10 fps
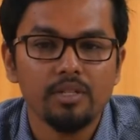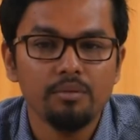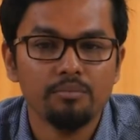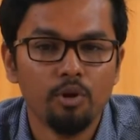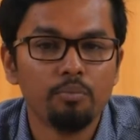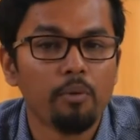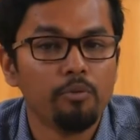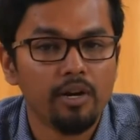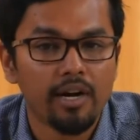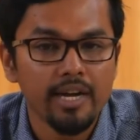more
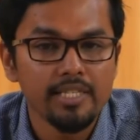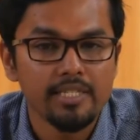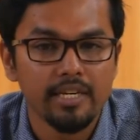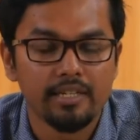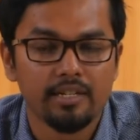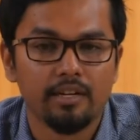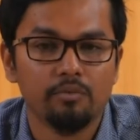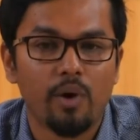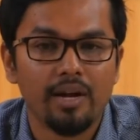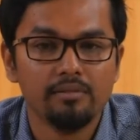popularized. It
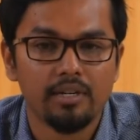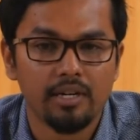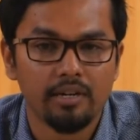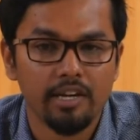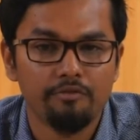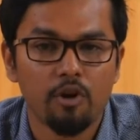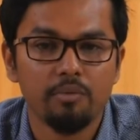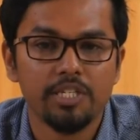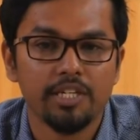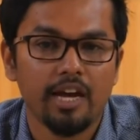can information